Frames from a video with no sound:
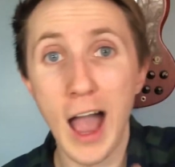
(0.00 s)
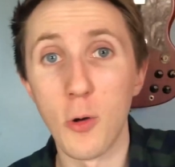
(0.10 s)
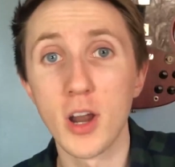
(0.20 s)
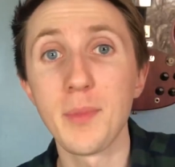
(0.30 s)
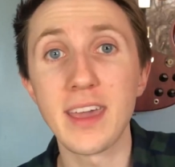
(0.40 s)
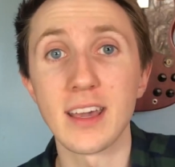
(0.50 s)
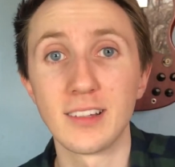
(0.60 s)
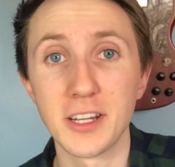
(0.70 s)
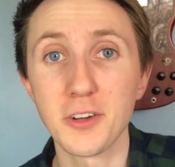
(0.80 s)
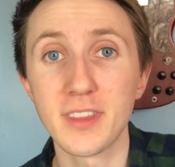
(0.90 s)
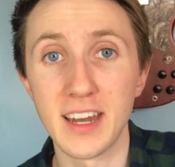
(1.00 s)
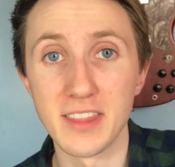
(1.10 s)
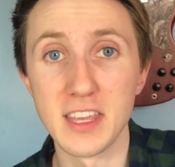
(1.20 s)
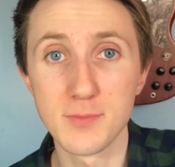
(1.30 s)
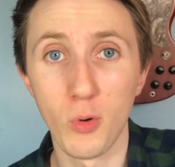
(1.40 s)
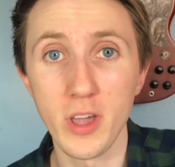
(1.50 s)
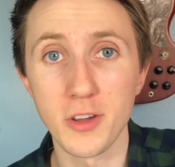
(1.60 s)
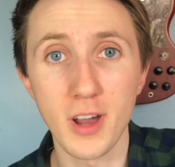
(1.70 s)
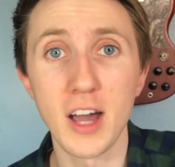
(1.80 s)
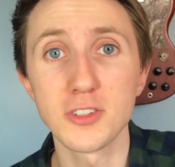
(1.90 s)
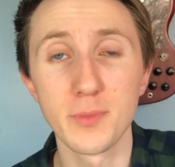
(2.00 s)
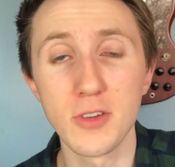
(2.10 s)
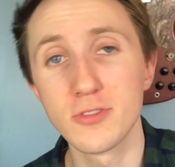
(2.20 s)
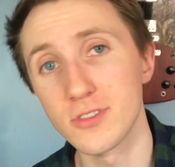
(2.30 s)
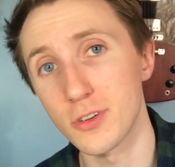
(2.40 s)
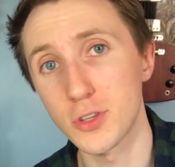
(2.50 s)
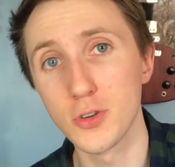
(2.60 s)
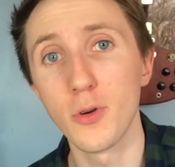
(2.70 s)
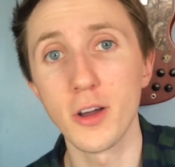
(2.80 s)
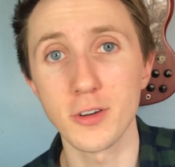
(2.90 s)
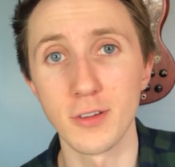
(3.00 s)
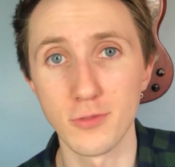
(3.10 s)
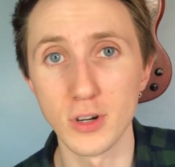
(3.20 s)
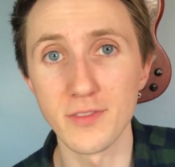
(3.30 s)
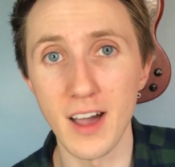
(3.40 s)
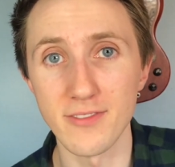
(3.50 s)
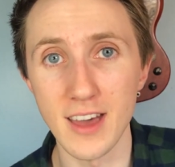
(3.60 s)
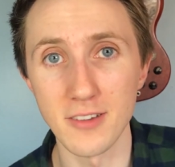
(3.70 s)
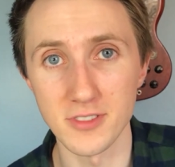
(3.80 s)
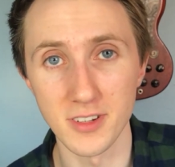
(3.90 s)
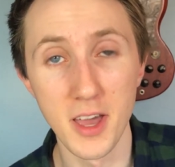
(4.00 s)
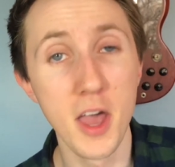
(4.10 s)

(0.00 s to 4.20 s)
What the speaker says: I want to make it clear that at this point, your contributions are $245,000,